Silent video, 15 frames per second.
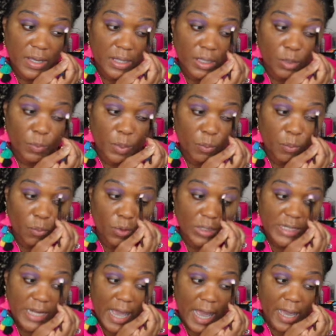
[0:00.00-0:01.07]
a little bit more
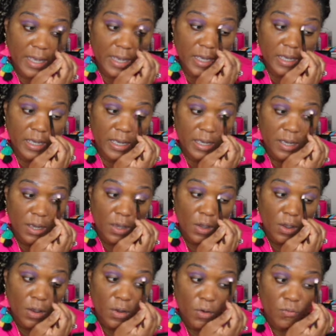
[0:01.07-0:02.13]
tacky
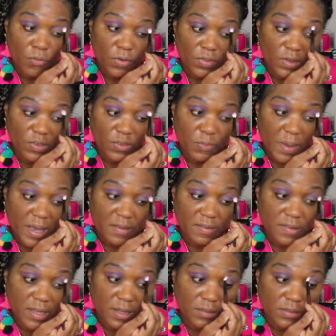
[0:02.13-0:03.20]
for these
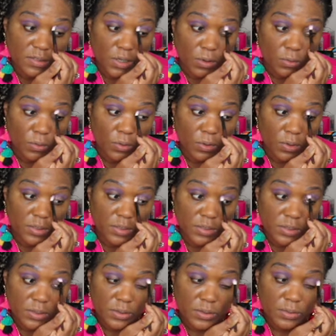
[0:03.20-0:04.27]
pastels to hold on
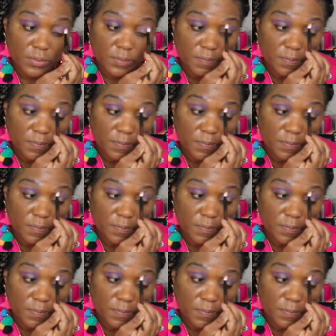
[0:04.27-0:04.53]
to.